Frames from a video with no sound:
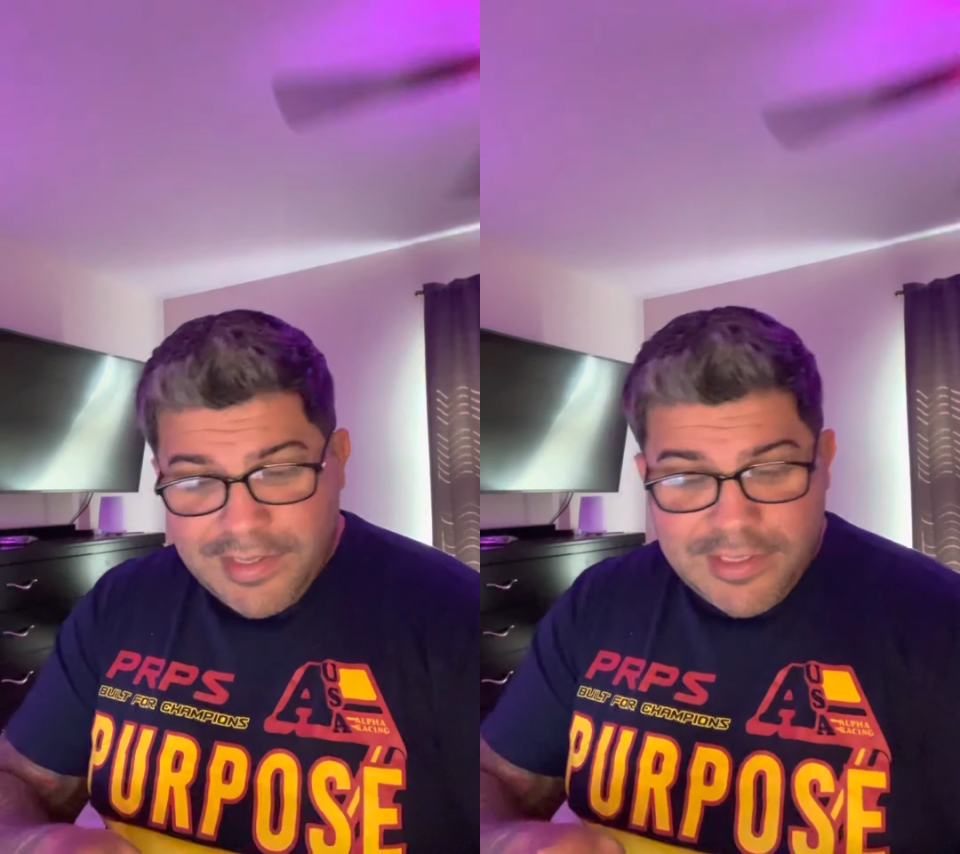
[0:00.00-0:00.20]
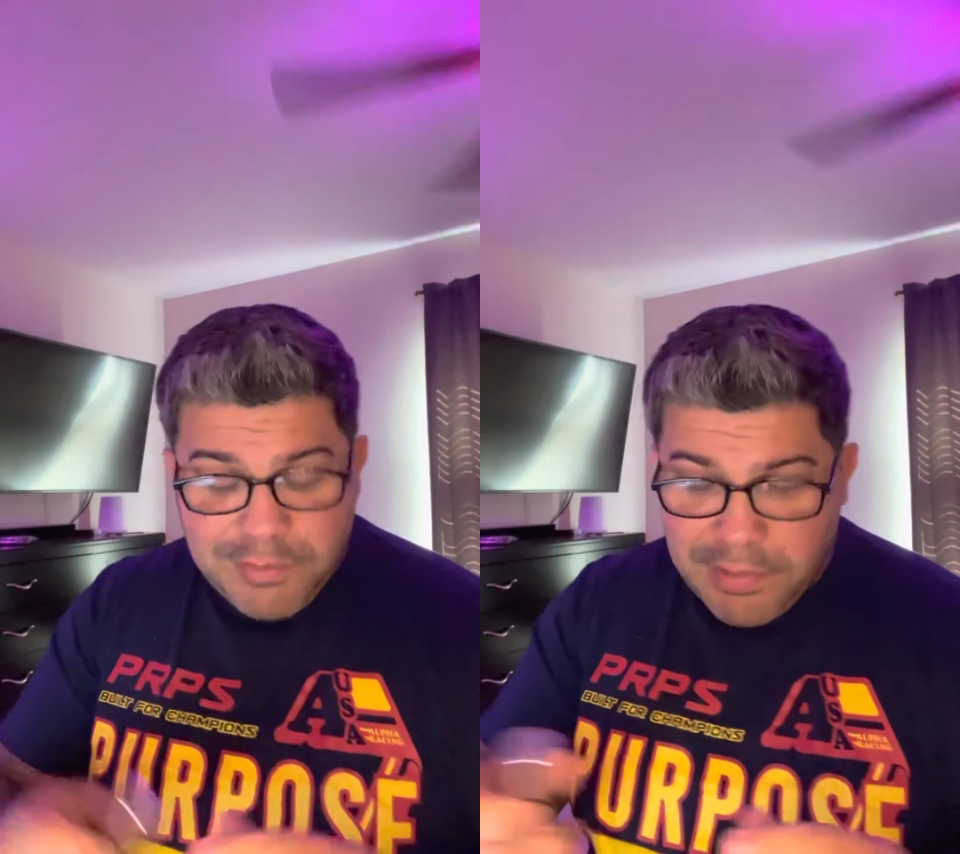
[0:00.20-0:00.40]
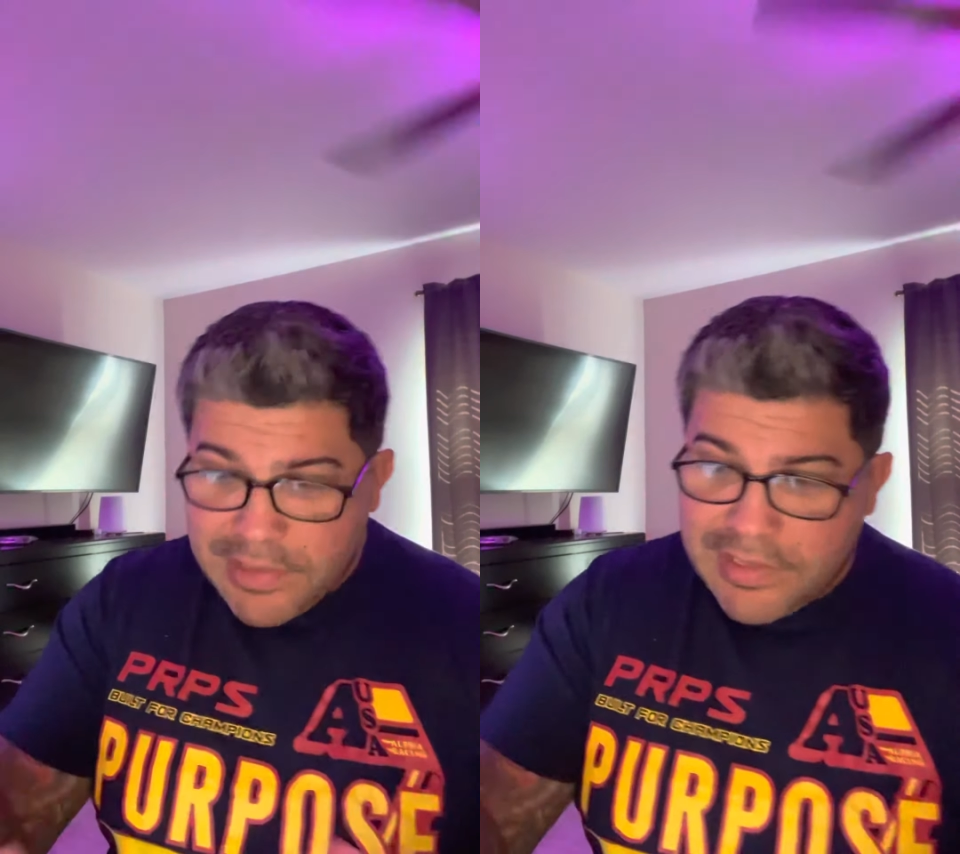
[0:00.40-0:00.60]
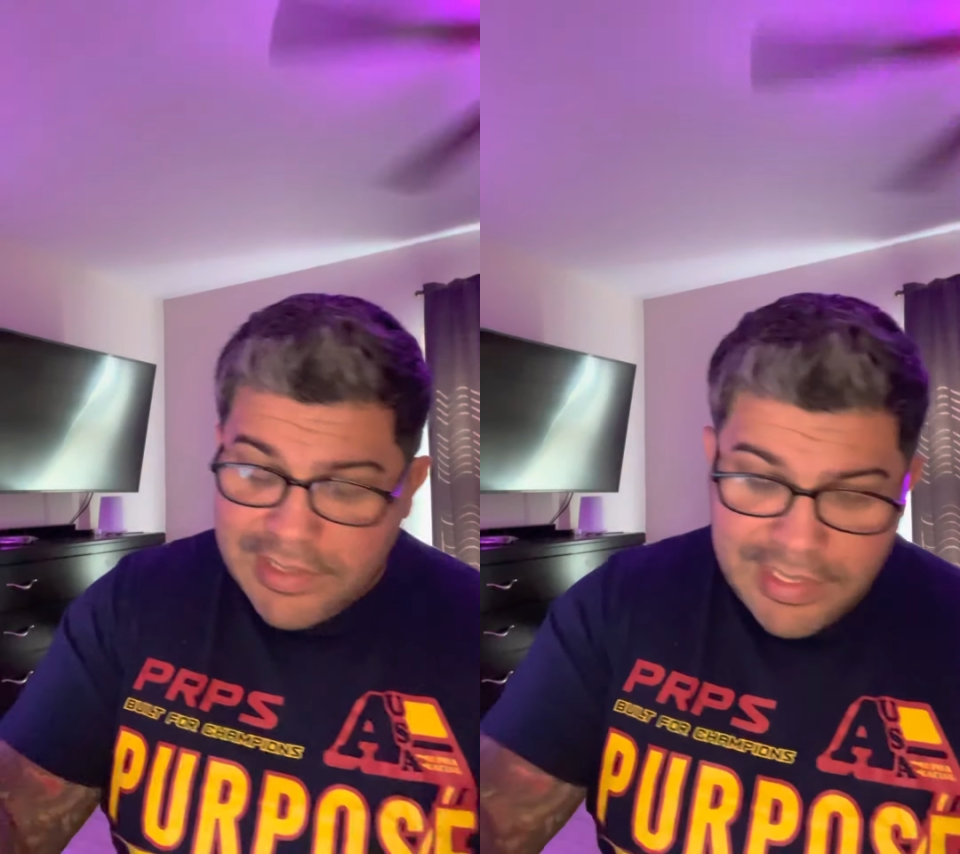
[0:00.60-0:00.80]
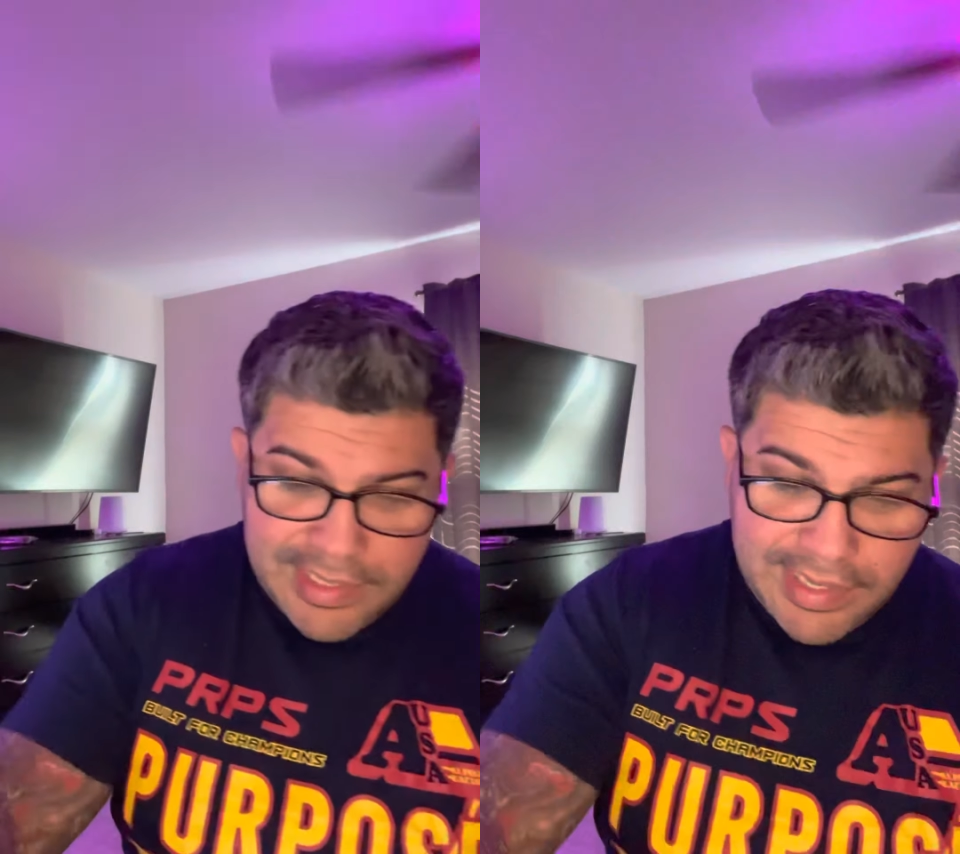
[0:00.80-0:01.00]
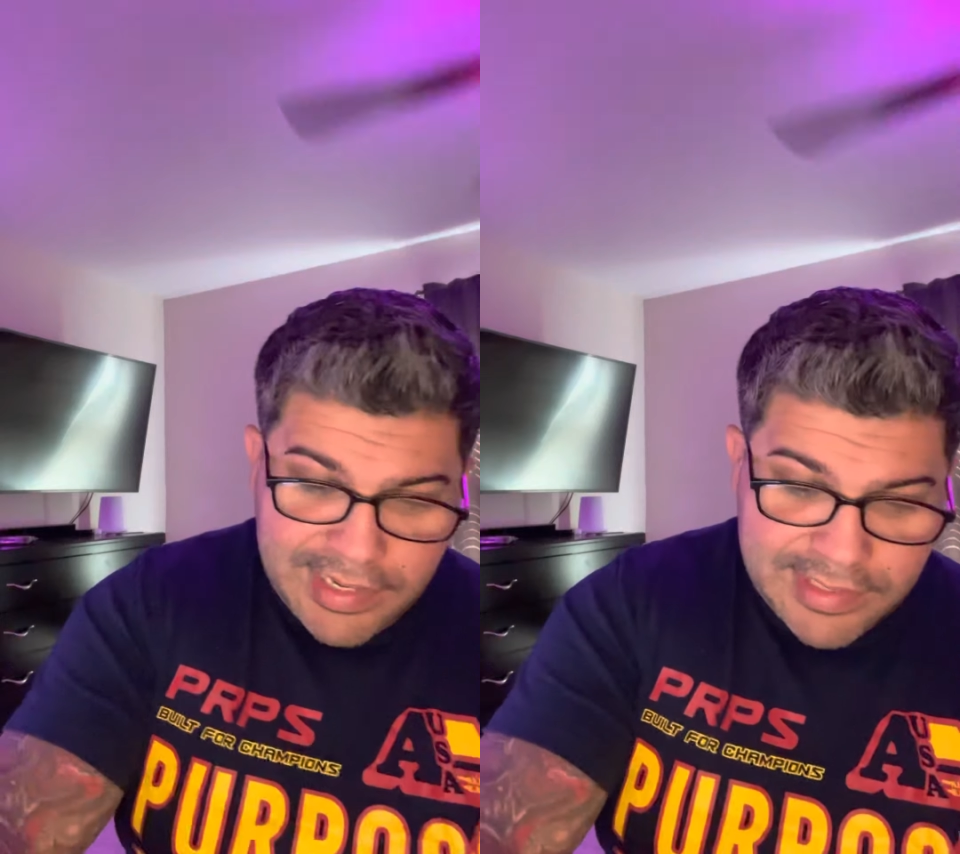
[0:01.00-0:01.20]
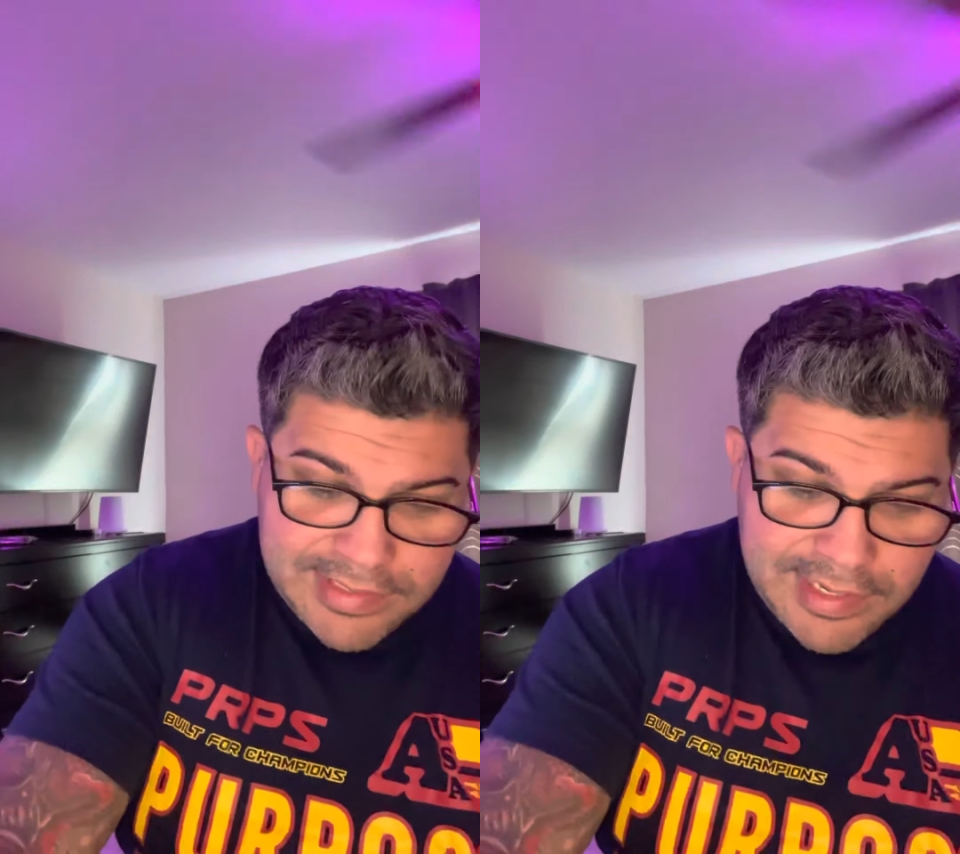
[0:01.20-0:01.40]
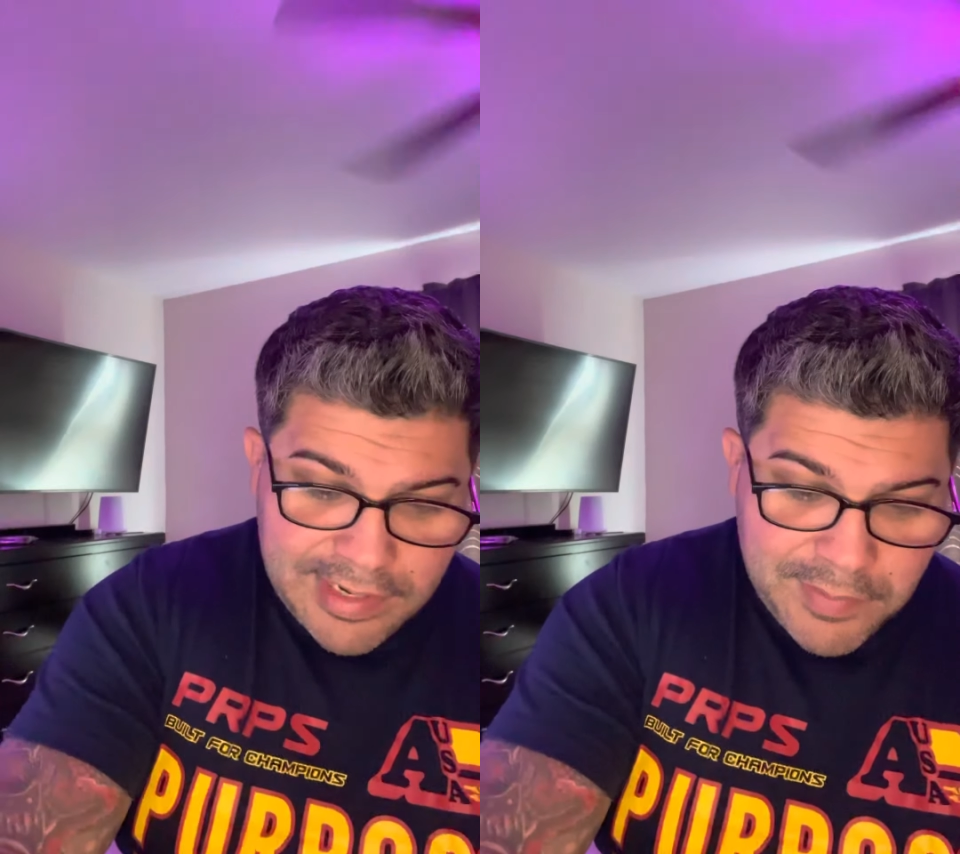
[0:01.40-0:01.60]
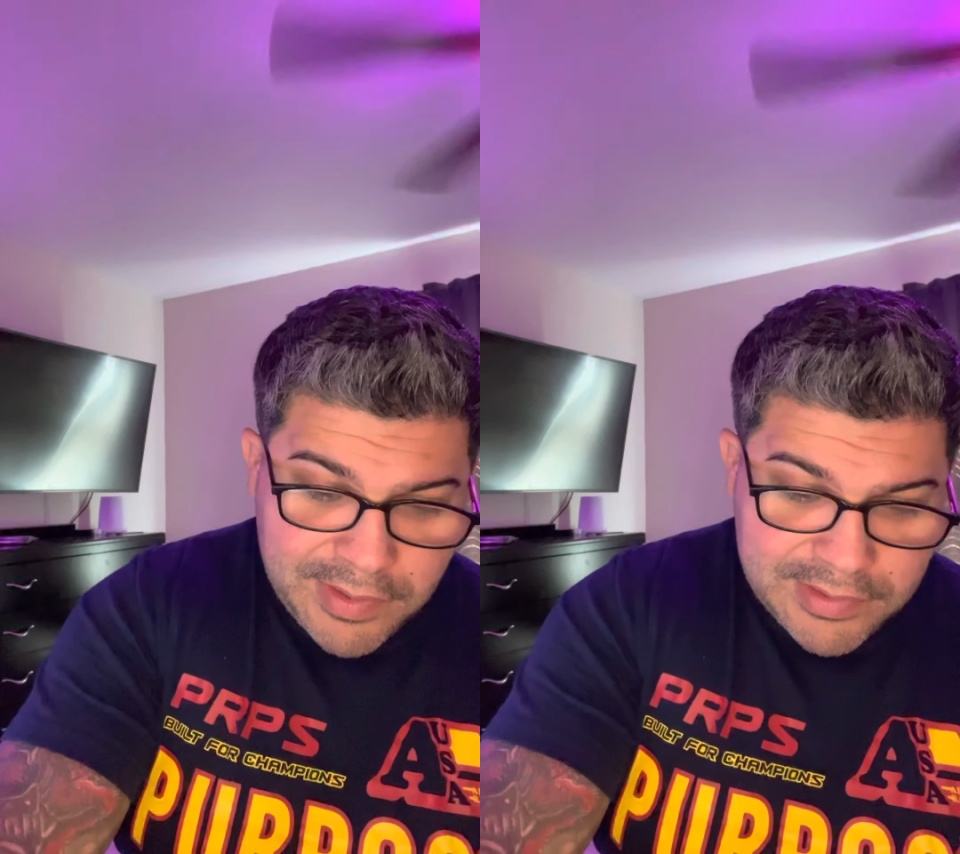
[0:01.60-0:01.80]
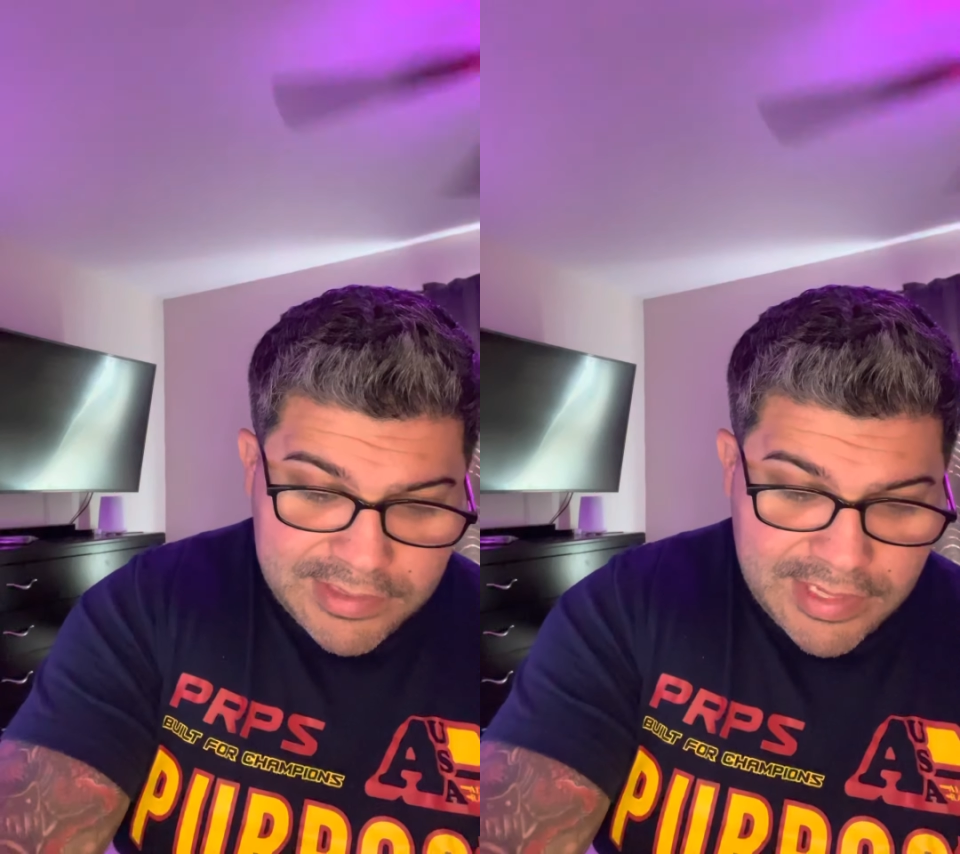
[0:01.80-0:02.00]
especially at a 10
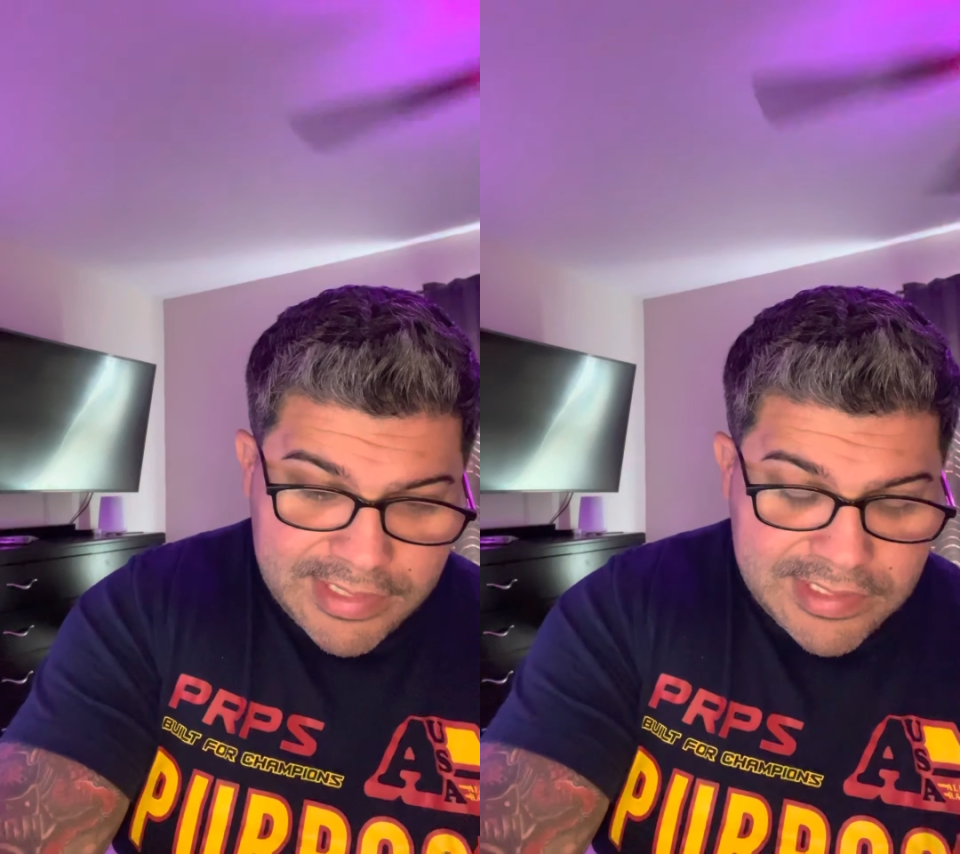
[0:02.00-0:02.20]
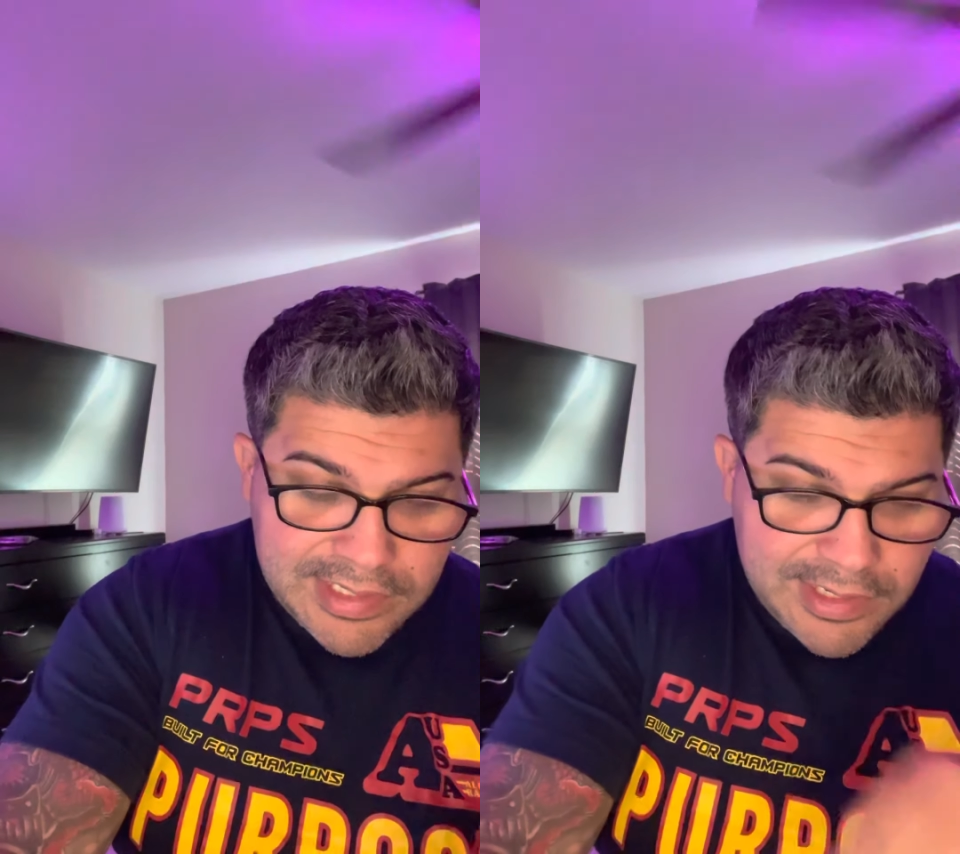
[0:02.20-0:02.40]
ml size.